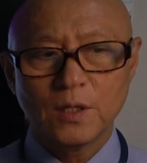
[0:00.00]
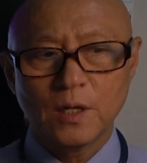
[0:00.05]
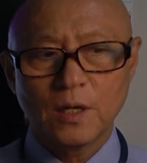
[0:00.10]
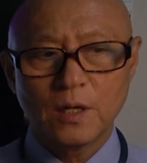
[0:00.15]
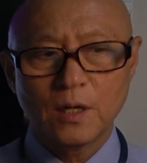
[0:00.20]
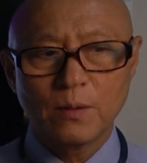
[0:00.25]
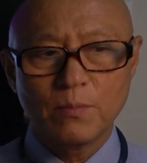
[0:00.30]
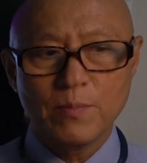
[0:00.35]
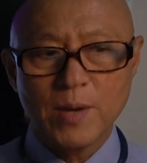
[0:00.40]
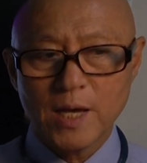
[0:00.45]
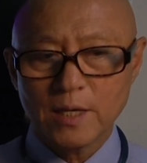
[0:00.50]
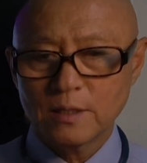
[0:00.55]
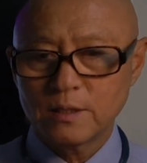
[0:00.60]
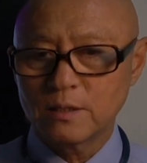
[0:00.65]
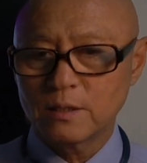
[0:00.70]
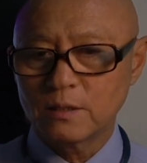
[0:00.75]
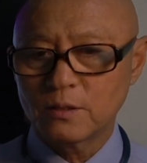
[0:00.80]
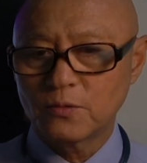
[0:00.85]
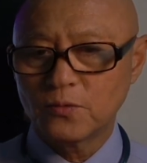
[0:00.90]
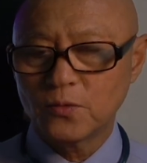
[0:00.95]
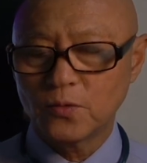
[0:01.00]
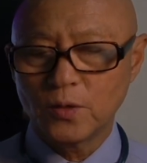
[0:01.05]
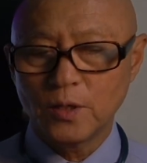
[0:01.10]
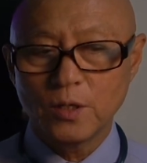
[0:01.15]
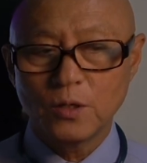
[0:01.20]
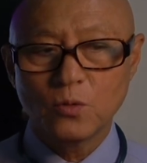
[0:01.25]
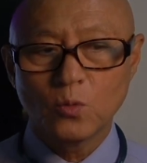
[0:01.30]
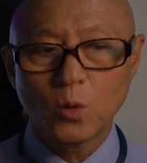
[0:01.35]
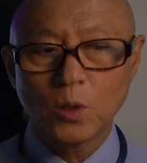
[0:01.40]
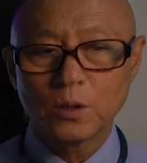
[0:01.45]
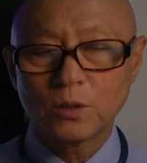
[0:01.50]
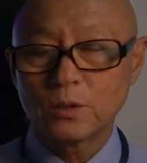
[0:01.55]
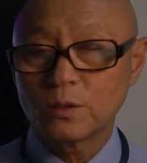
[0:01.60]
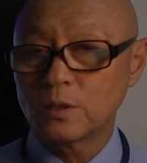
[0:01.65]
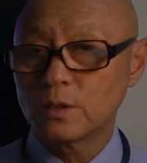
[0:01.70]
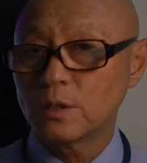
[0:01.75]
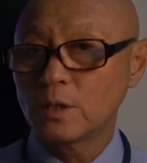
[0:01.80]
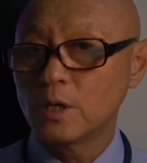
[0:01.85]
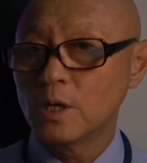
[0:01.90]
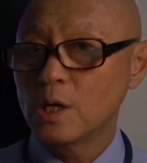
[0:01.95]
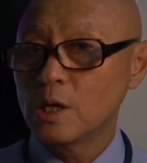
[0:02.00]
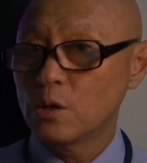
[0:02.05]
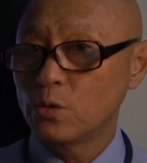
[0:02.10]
uh, for in-water